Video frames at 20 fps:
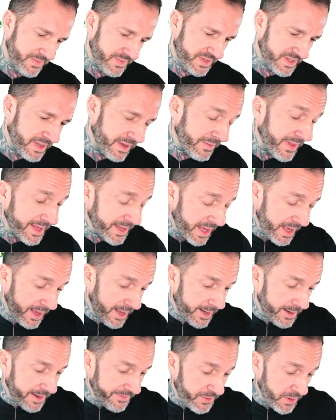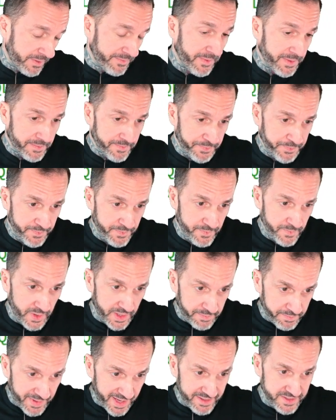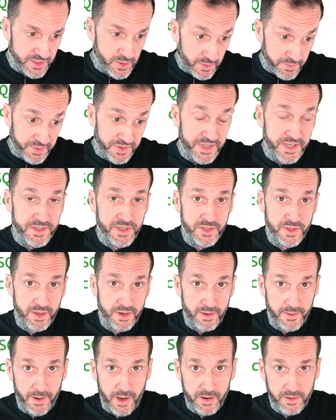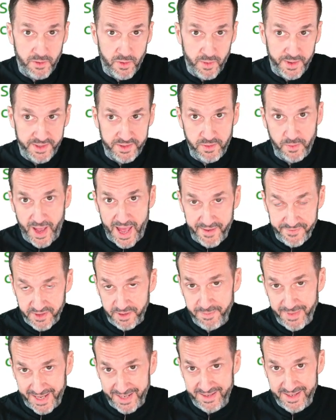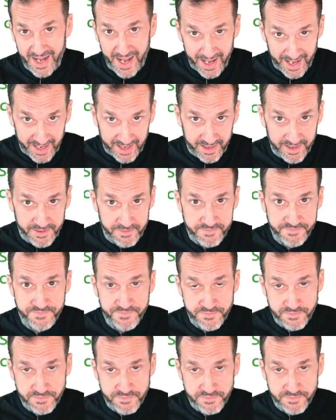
st- like if you have like ma- store procedures that are, are, going to have to maintain